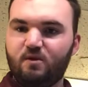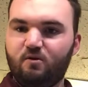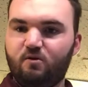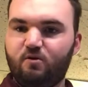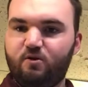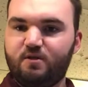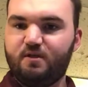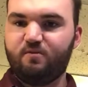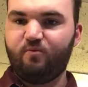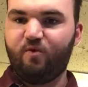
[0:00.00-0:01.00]
Oh, you see
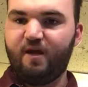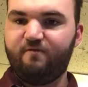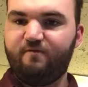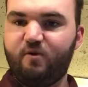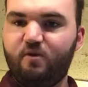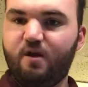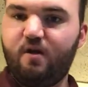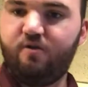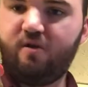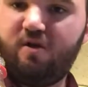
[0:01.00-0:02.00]
some red food
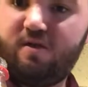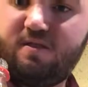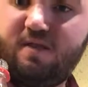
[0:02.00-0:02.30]
color and you can